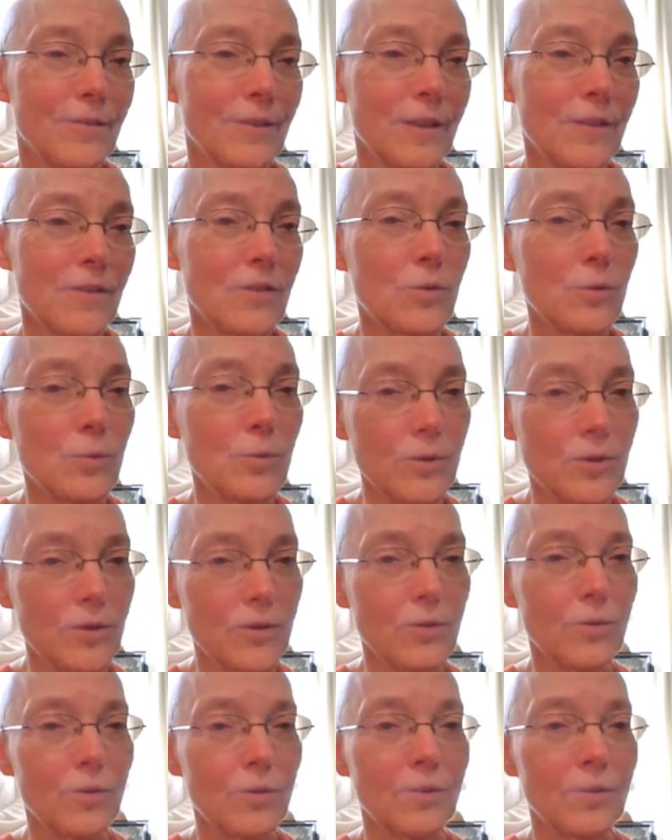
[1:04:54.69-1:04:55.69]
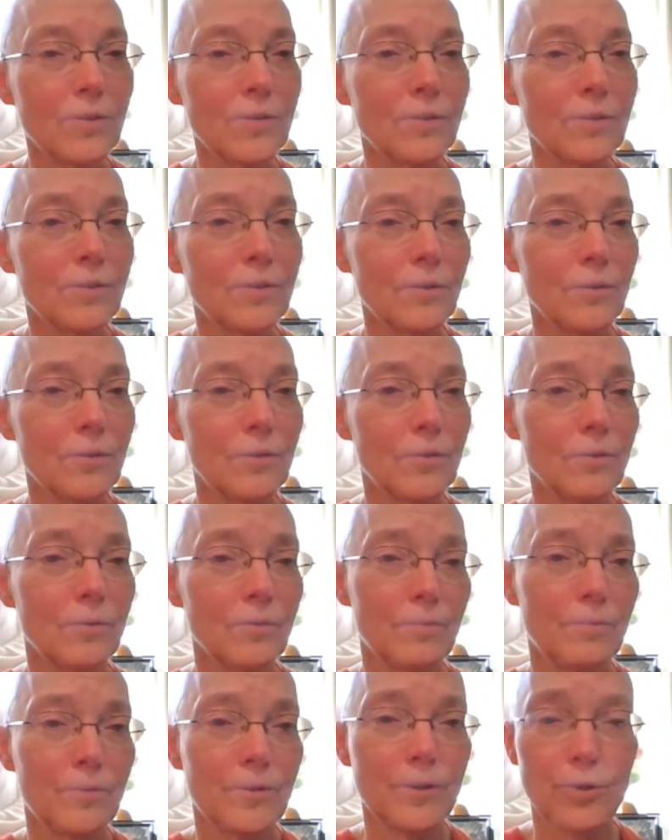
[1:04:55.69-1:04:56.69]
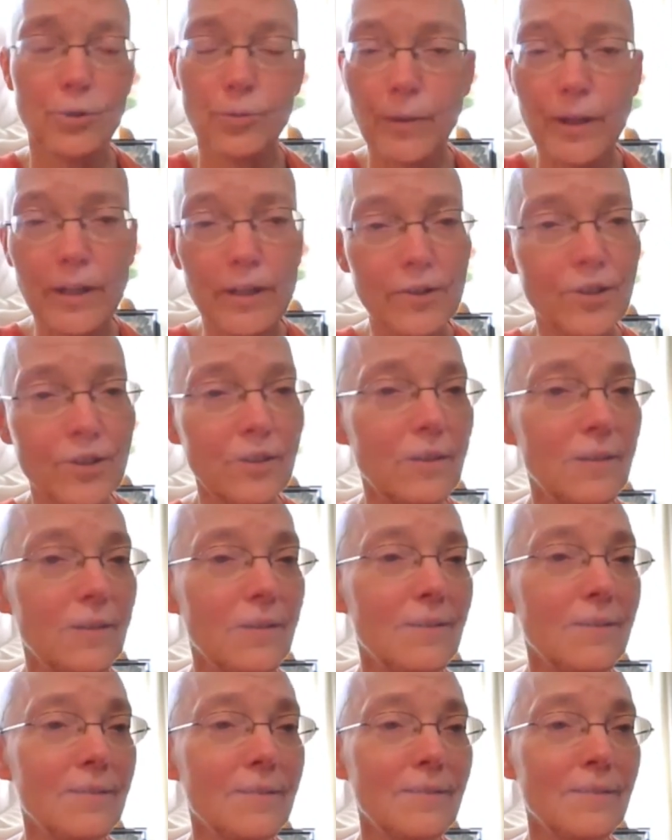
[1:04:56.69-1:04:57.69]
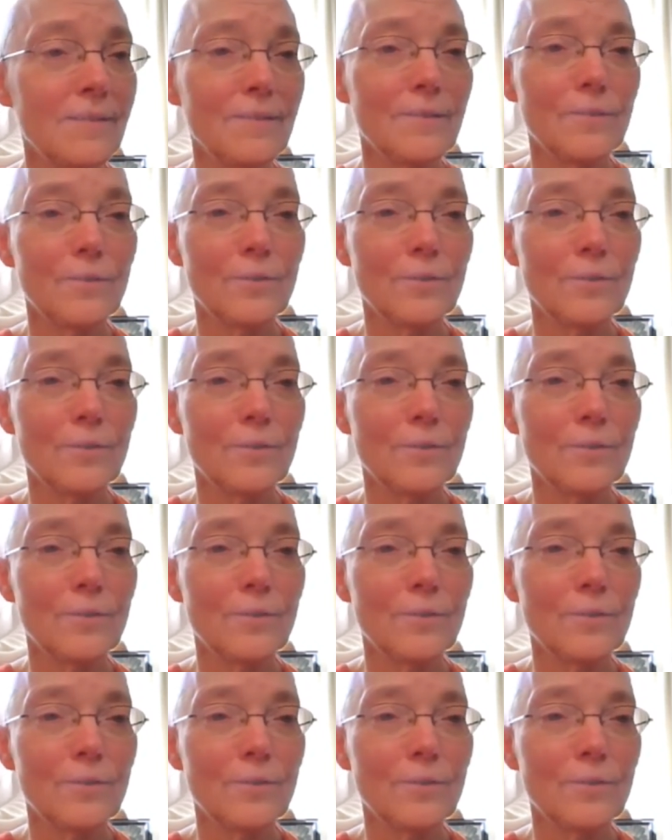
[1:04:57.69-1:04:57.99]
that suits your situation,